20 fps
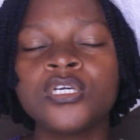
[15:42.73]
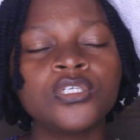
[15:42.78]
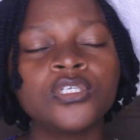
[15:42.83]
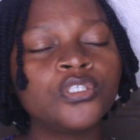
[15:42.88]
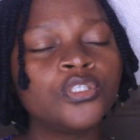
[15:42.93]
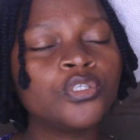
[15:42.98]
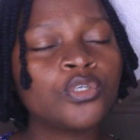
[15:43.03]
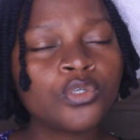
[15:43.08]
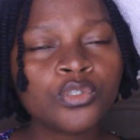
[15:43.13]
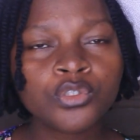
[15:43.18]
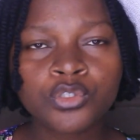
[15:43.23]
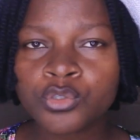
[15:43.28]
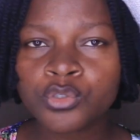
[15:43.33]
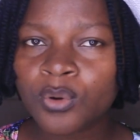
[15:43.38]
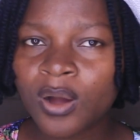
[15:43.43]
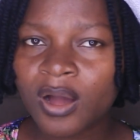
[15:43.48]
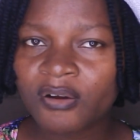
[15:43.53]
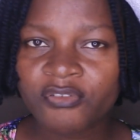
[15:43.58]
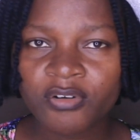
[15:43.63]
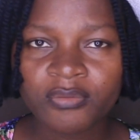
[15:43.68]
You two
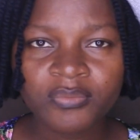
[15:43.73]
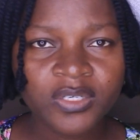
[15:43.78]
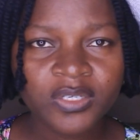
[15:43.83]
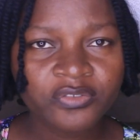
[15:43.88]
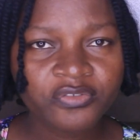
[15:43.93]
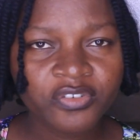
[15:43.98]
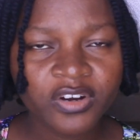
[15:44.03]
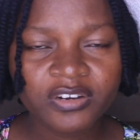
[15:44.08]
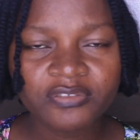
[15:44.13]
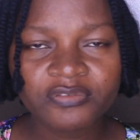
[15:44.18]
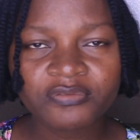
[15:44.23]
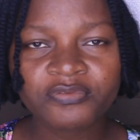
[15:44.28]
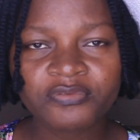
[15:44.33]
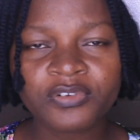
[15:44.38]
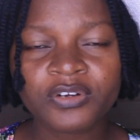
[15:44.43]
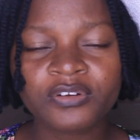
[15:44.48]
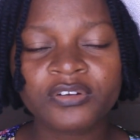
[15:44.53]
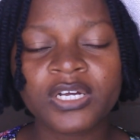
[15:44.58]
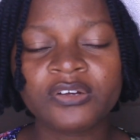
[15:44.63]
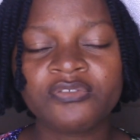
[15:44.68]
are from different
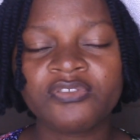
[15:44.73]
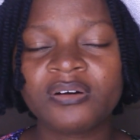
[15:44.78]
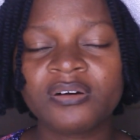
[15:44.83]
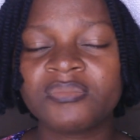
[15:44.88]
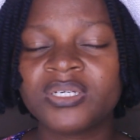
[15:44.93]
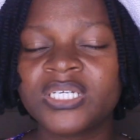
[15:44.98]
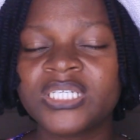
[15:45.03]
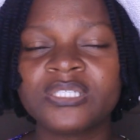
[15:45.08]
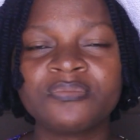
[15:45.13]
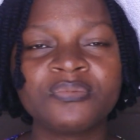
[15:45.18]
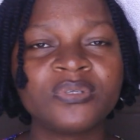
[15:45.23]
families,